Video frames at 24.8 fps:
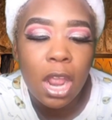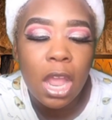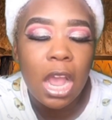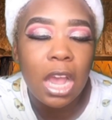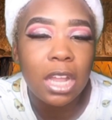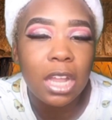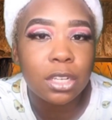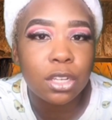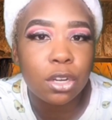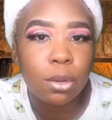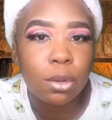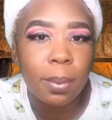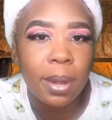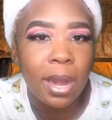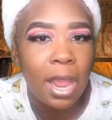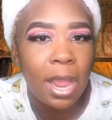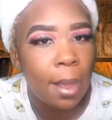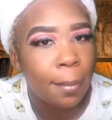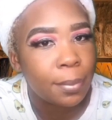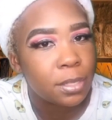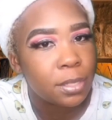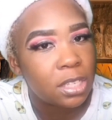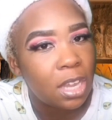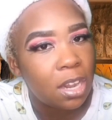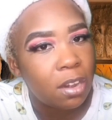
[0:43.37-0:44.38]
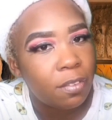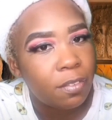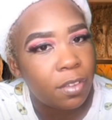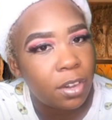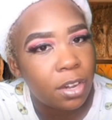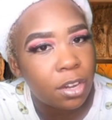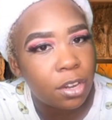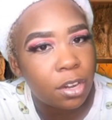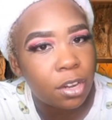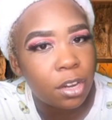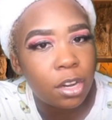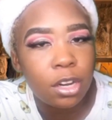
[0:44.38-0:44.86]
a little bit apple cider
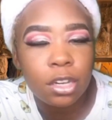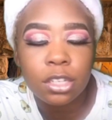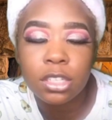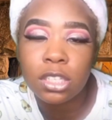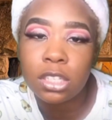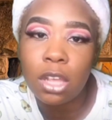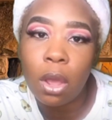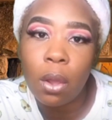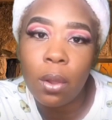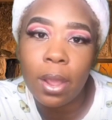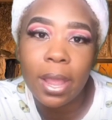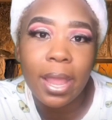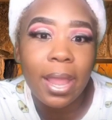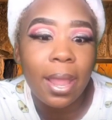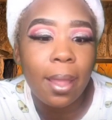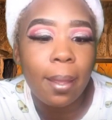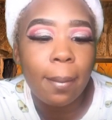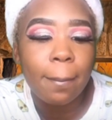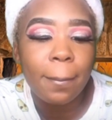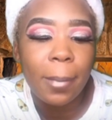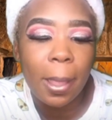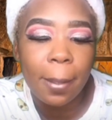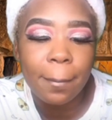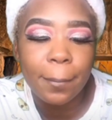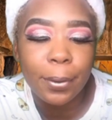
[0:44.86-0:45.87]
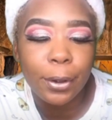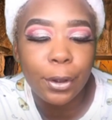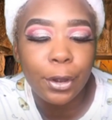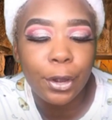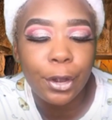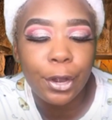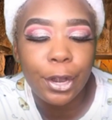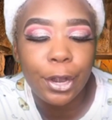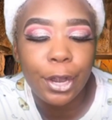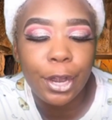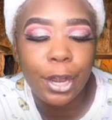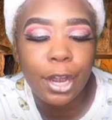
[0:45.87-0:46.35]
vinegar, salt and
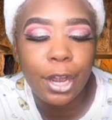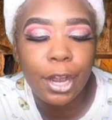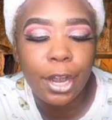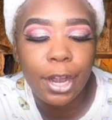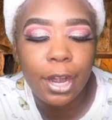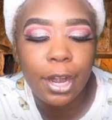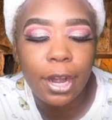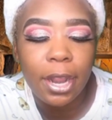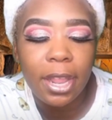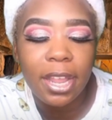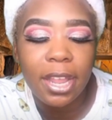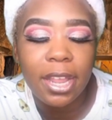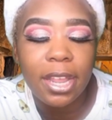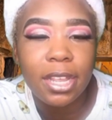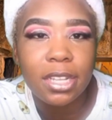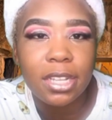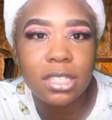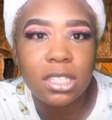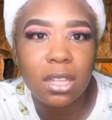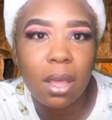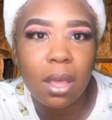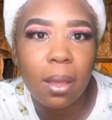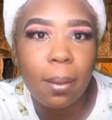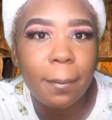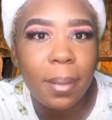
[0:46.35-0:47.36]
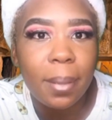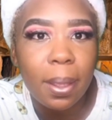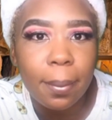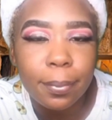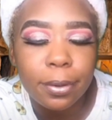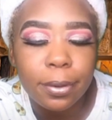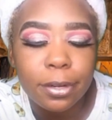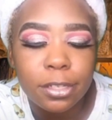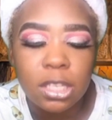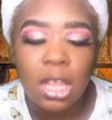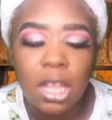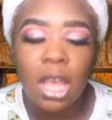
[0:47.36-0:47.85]
pepper, and some
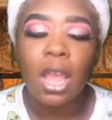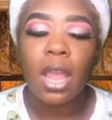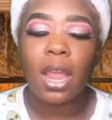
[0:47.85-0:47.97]
peppers.